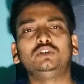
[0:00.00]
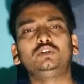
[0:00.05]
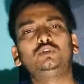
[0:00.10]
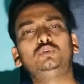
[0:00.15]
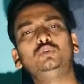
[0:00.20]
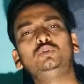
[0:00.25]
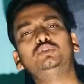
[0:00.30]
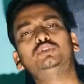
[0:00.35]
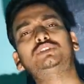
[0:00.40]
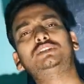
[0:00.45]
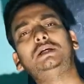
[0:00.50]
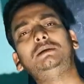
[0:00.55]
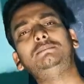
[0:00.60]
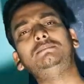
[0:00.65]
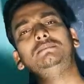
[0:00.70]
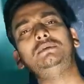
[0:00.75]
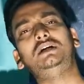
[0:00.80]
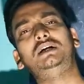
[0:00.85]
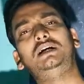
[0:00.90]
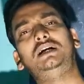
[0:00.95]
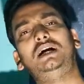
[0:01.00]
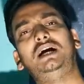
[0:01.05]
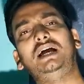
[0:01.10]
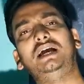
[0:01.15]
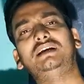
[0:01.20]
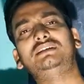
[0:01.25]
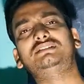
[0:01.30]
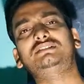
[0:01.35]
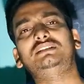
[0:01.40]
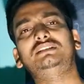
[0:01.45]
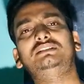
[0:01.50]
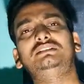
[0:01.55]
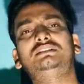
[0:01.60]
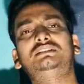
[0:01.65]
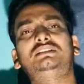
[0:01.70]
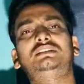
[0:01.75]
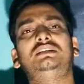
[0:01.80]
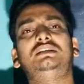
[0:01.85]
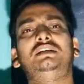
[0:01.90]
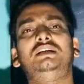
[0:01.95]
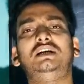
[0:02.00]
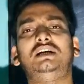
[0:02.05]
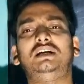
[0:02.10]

through some actions,